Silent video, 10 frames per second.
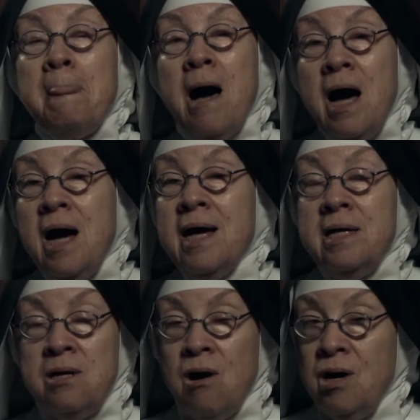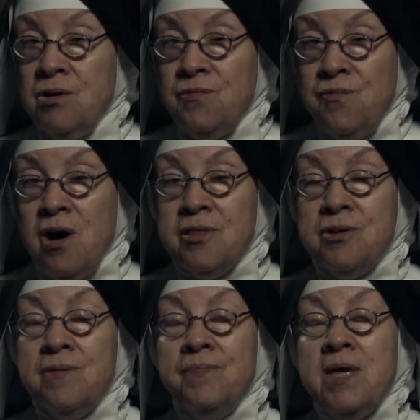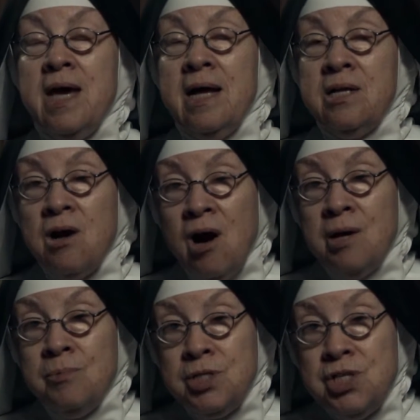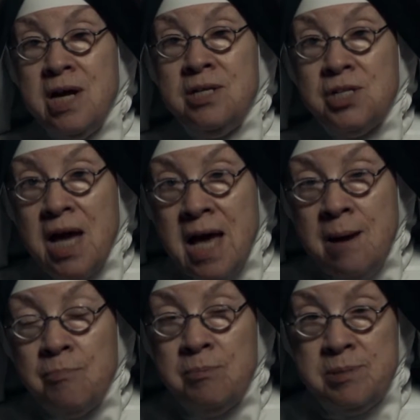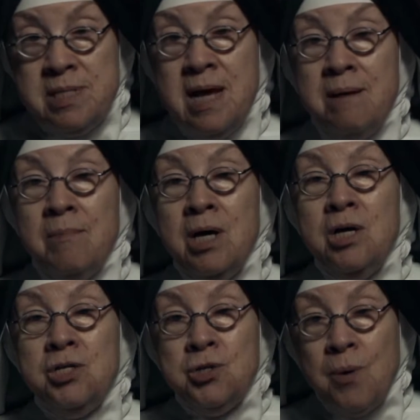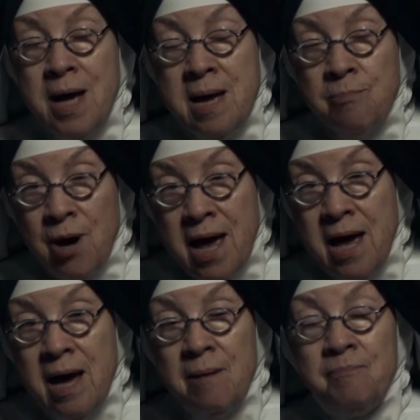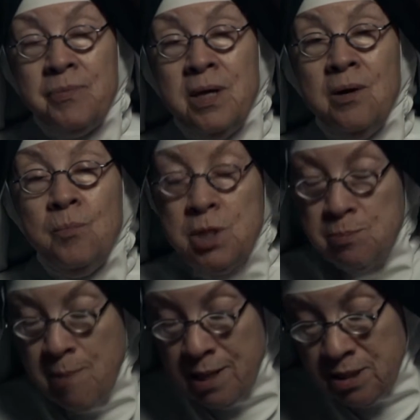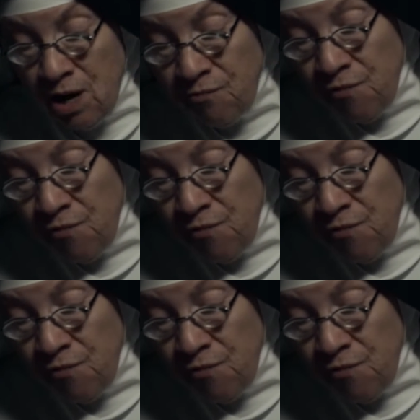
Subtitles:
high and honored father. And God would change Abram's name to Abraham, which meant a